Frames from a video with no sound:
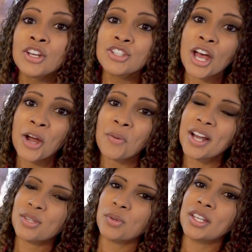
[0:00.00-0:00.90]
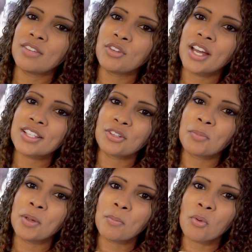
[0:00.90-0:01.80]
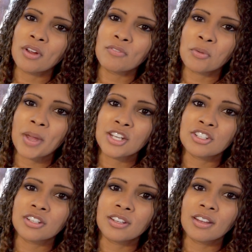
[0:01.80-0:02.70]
So I just wanted to give you guys a little bit more information